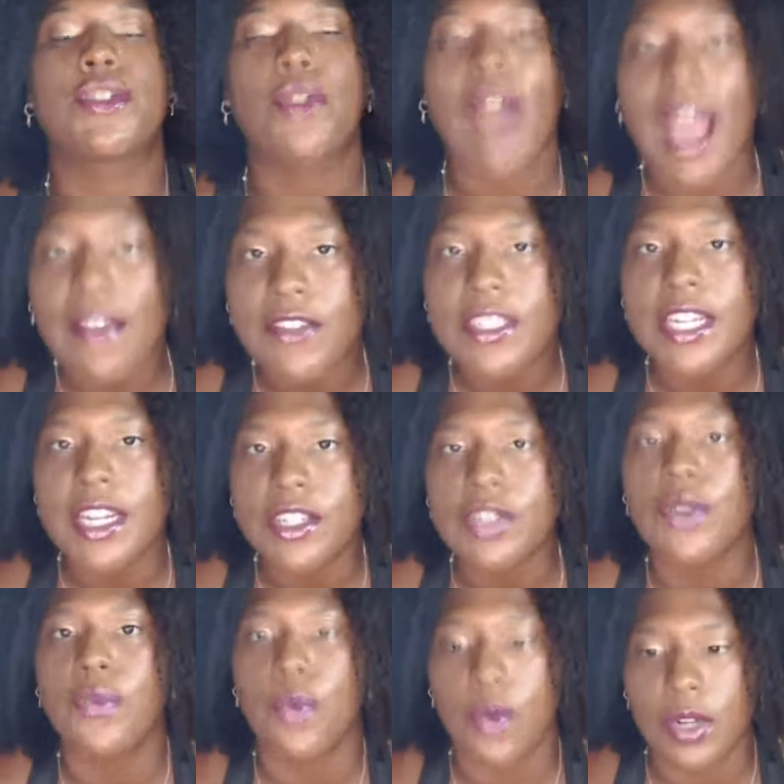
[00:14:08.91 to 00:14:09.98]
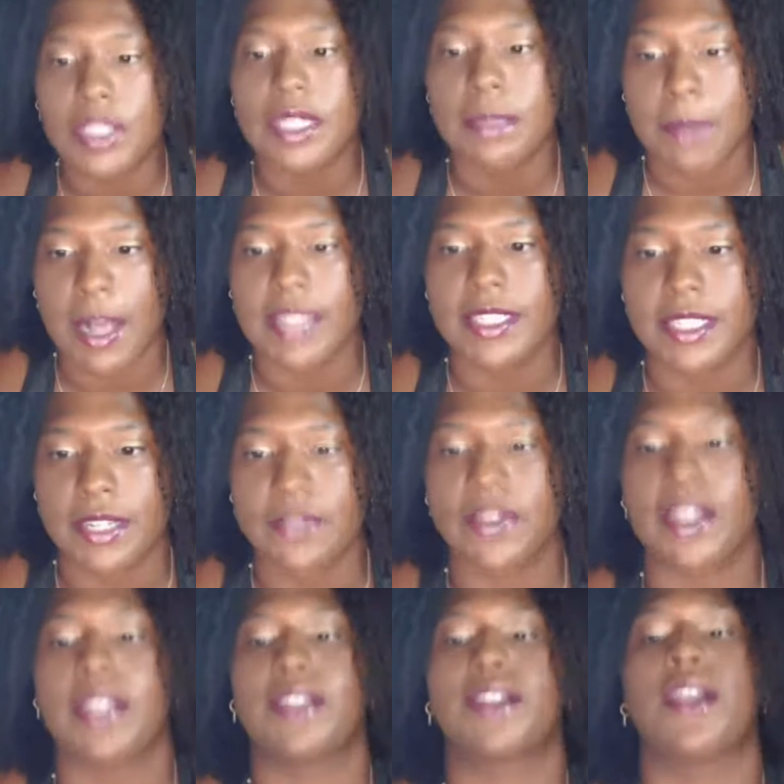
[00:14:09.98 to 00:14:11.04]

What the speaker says: gravitate towards the positivity.